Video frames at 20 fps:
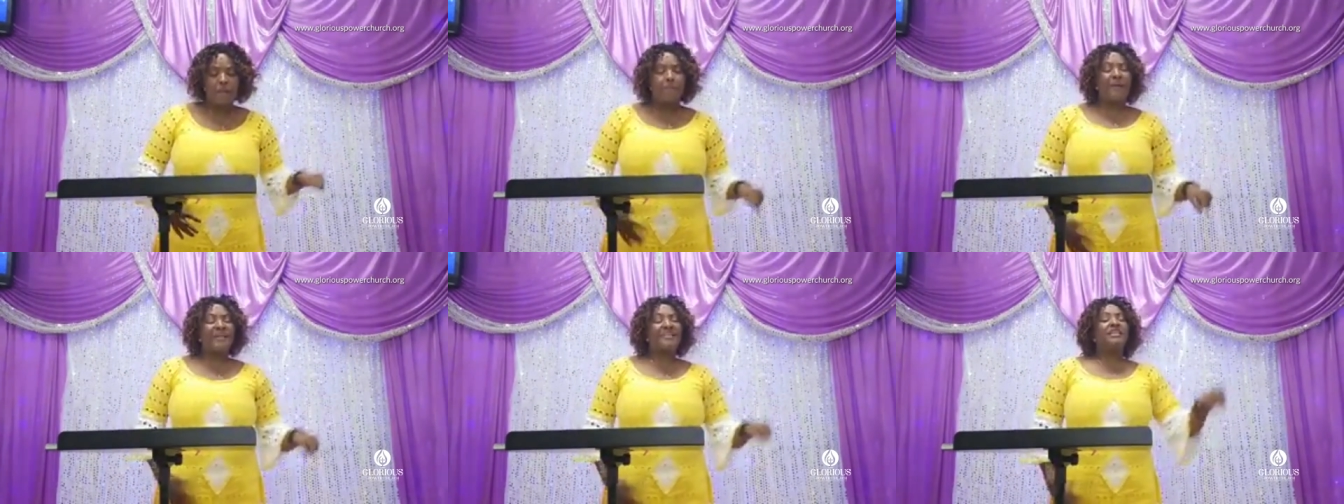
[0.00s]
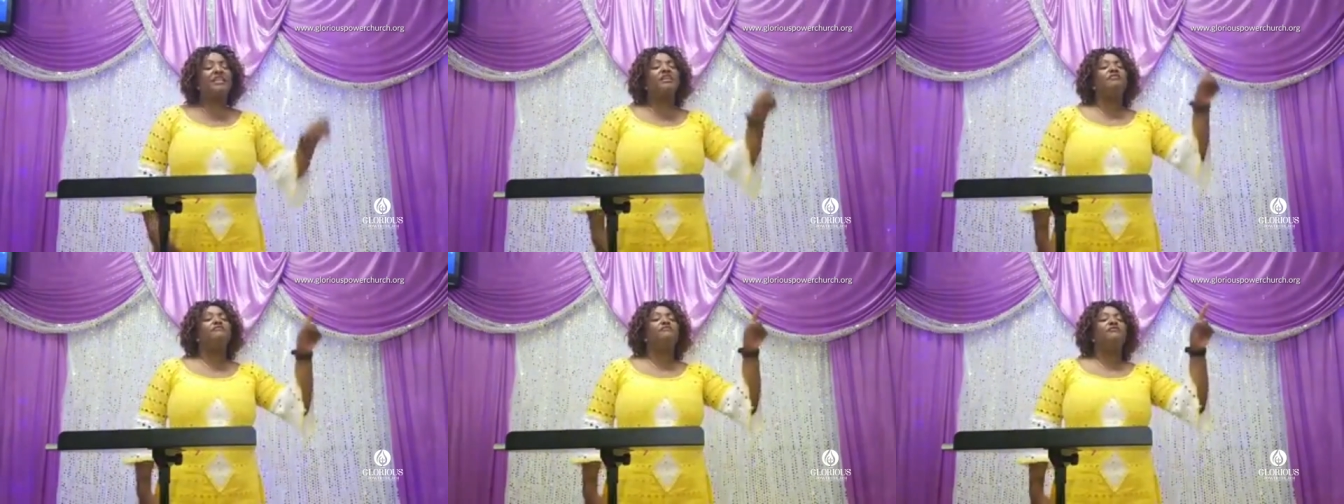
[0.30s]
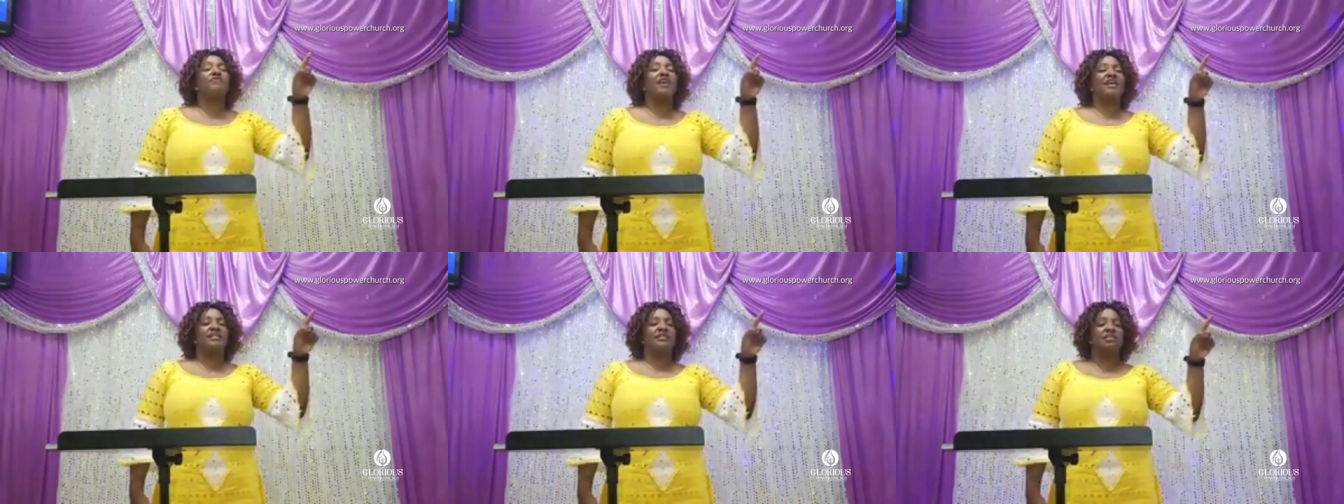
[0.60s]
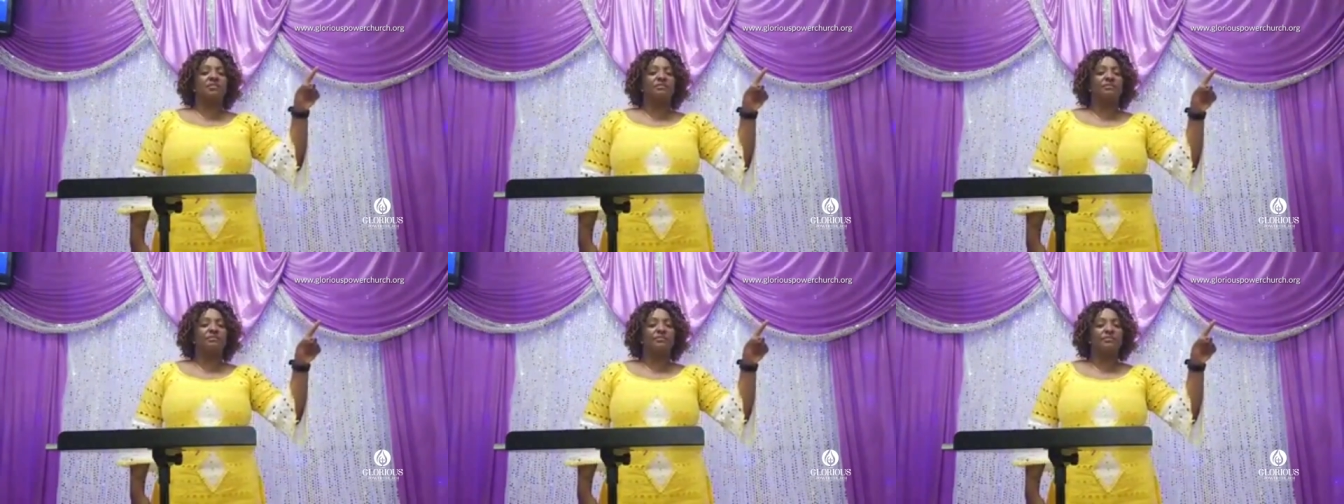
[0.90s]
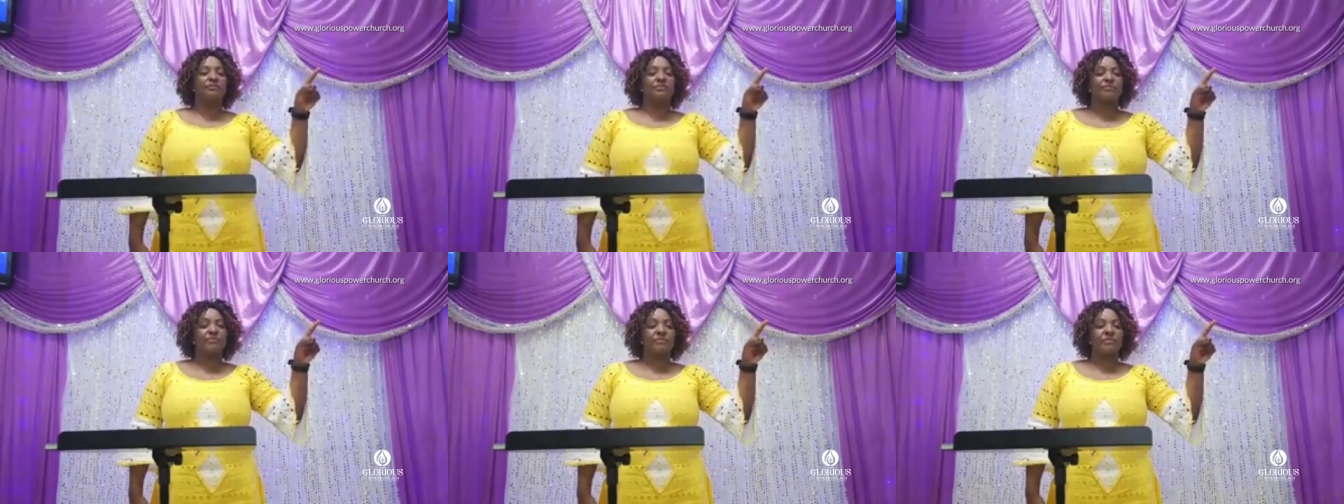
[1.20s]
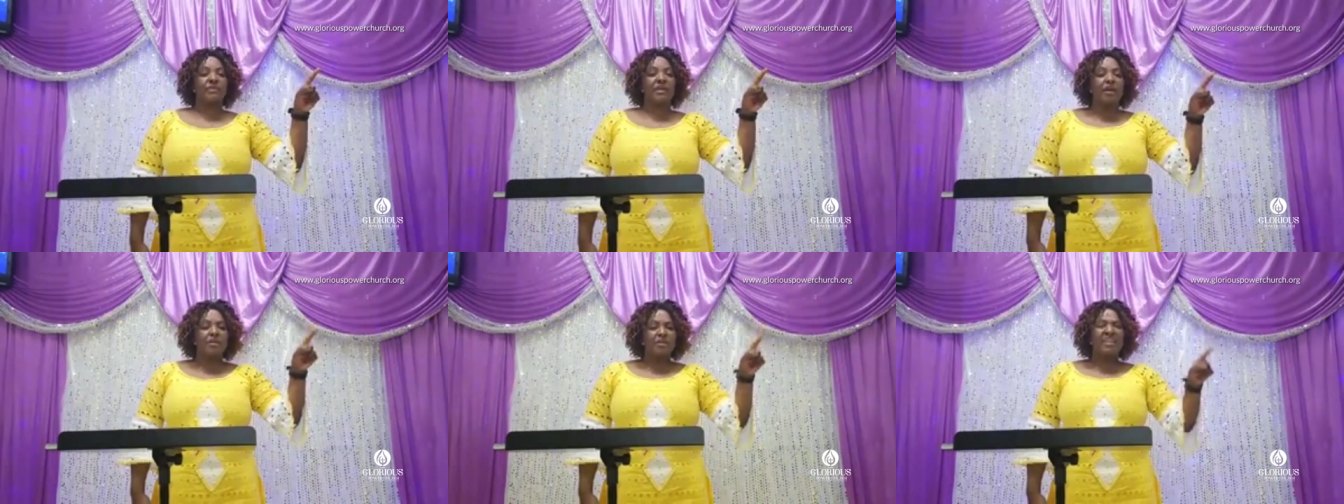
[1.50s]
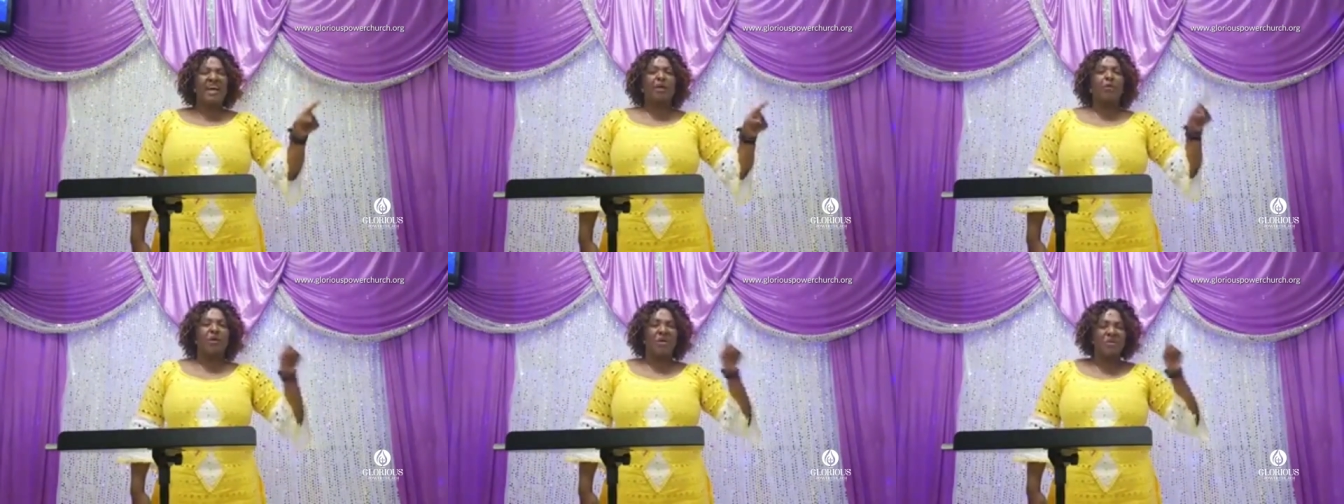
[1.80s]
but live right. Amen.
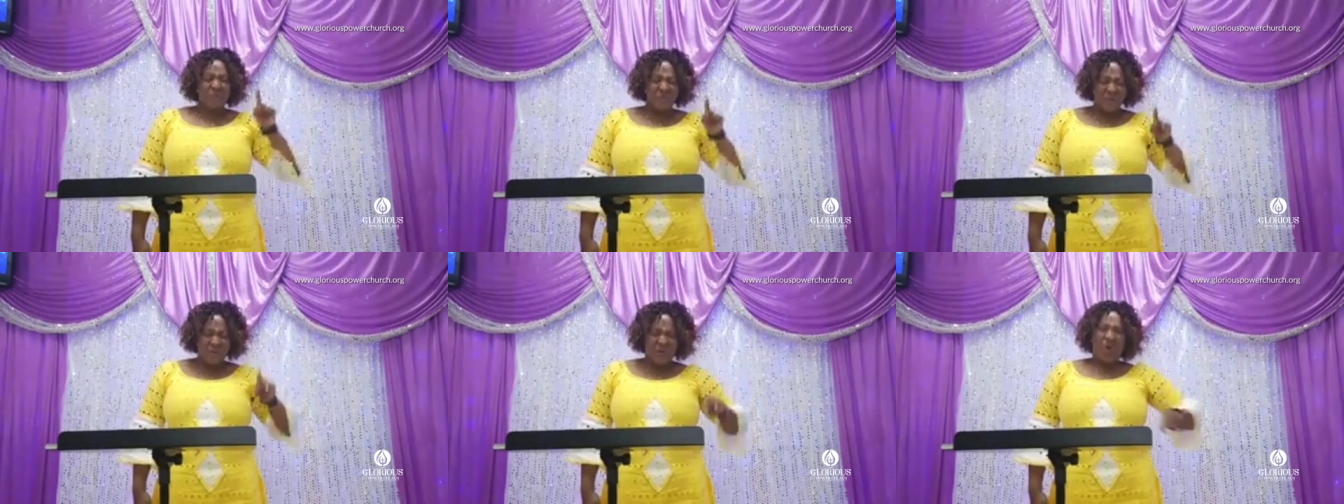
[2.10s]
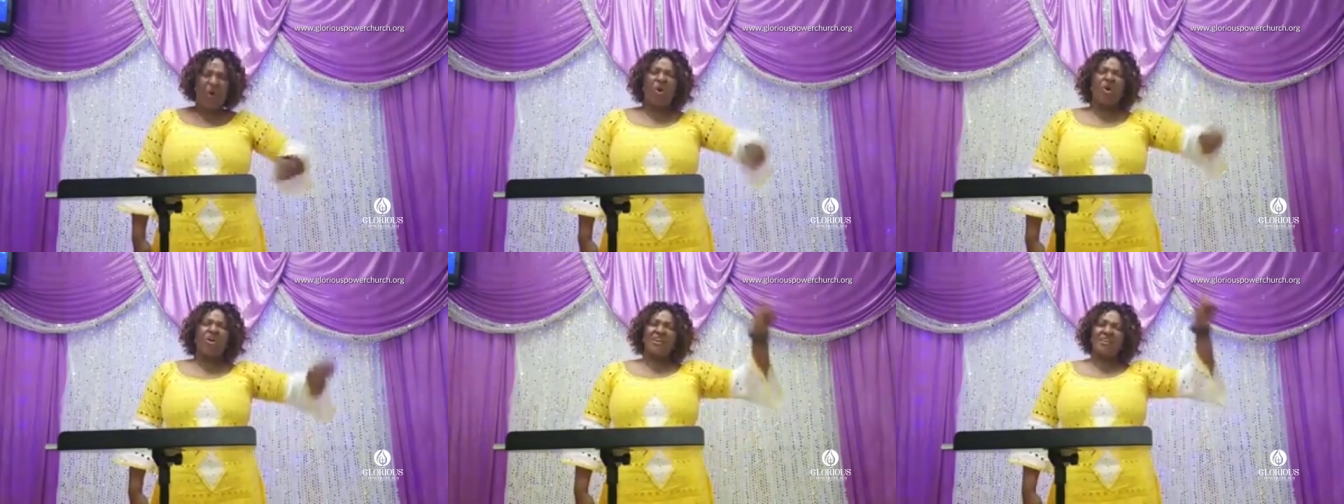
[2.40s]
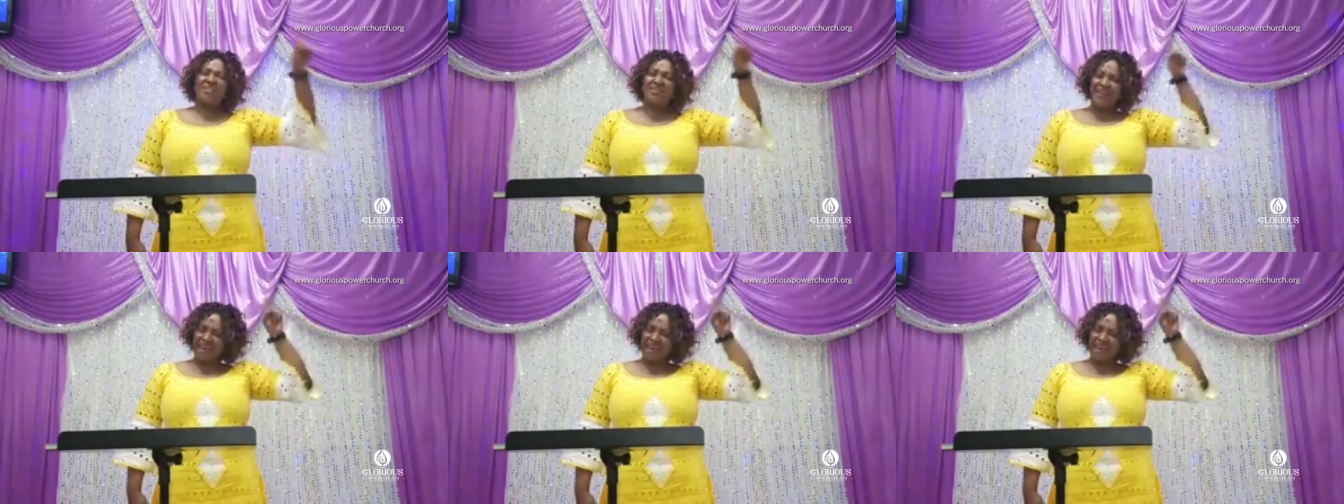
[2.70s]
That when we call